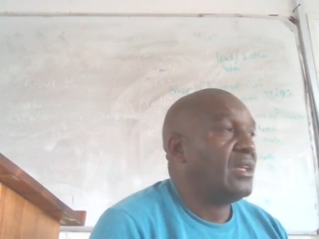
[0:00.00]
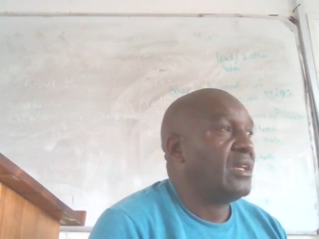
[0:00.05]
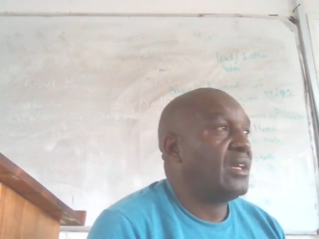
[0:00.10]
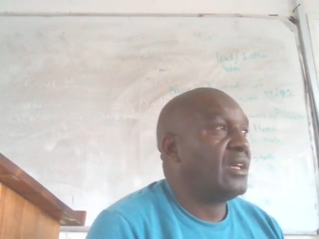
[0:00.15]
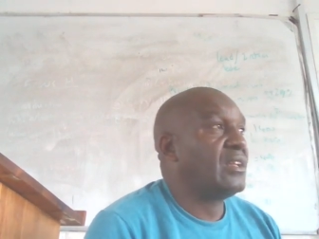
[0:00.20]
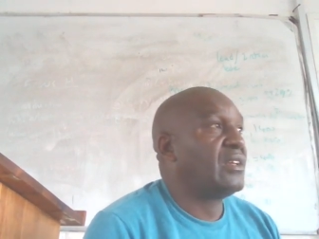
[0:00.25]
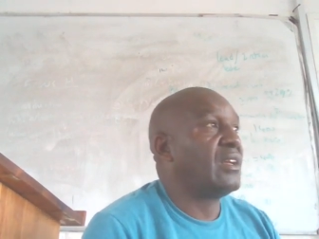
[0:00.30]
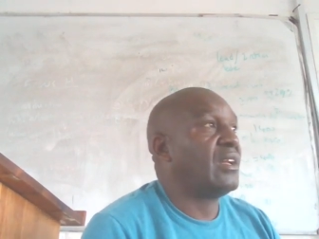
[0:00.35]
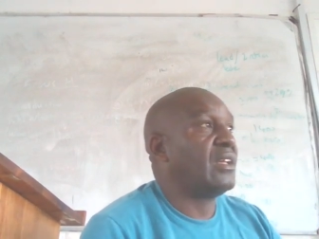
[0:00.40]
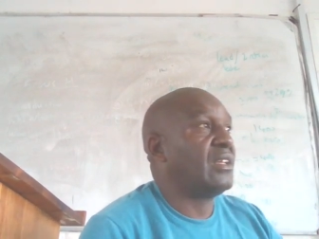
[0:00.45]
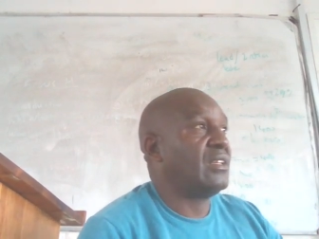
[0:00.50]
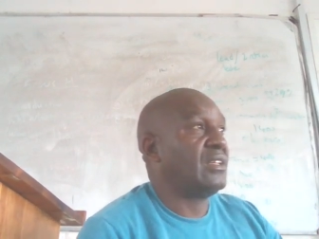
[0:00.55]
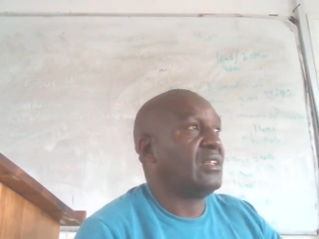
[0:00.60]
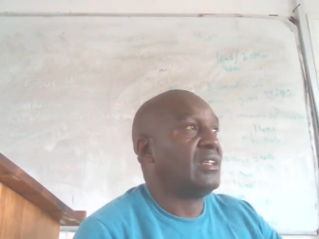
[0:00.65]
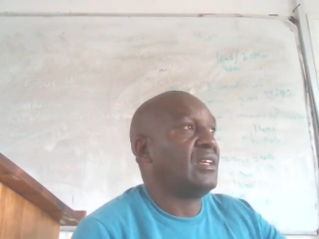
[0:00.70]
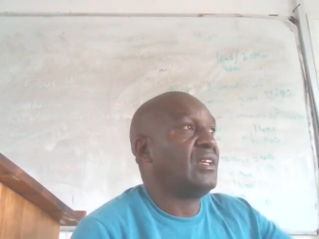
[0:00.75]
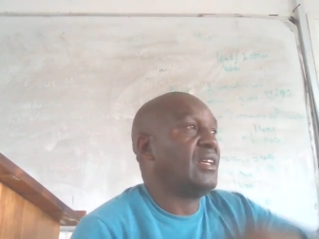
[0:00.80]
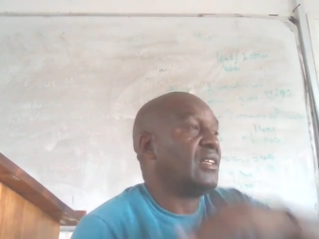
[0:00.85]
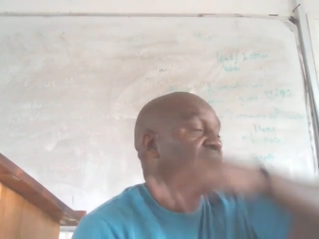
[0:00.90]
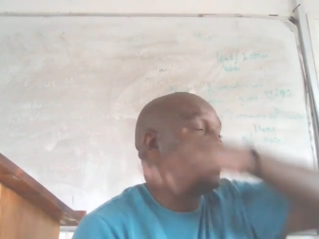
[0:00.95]
Headline
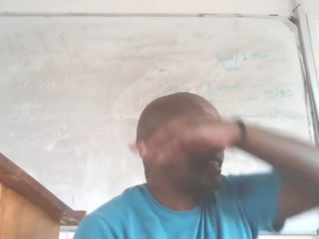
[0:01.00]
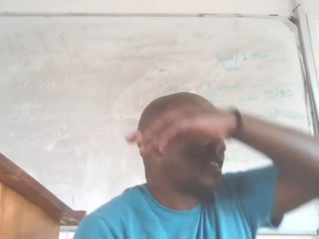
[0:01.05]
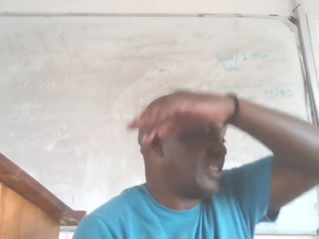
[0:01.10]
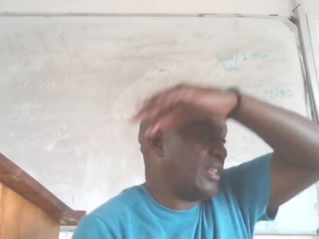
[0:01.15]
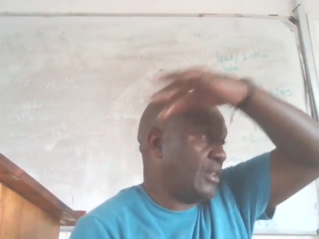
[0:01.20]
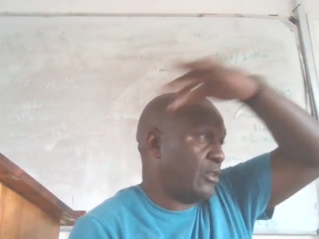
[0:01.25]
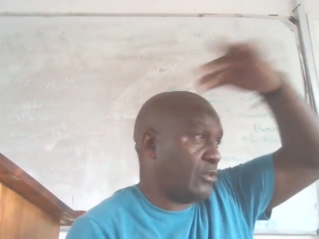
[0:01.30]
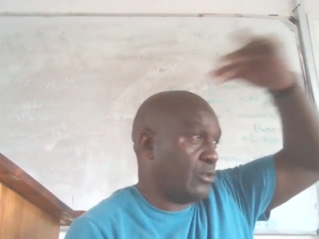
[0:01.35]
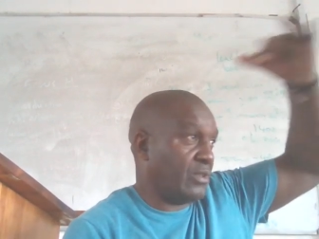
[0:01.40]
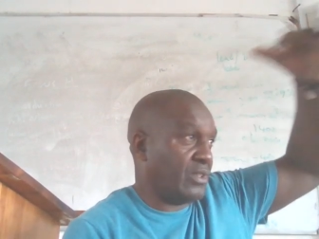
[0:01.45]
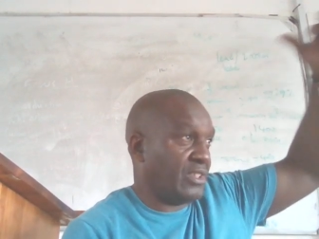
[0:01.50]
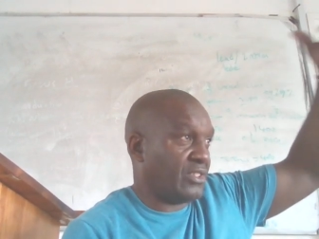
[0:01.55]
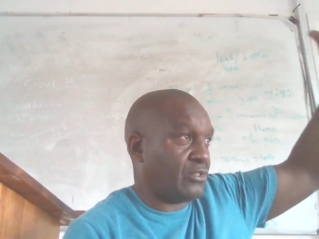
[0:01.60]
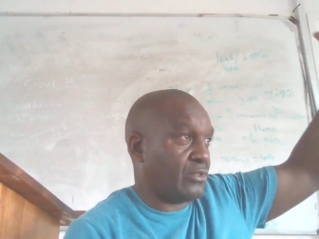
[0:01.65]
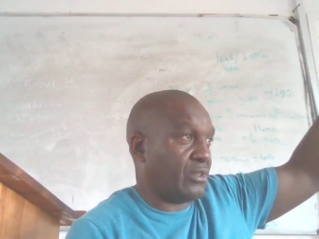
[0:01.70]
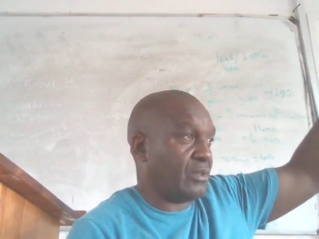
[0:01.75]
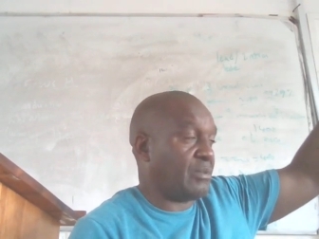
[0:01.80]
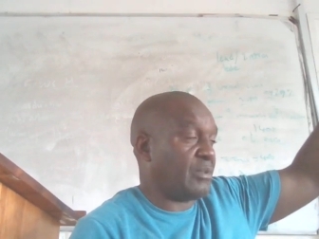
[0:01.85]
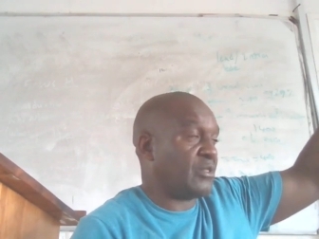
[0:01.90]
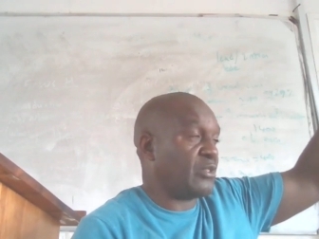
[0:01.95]
is the title of the story.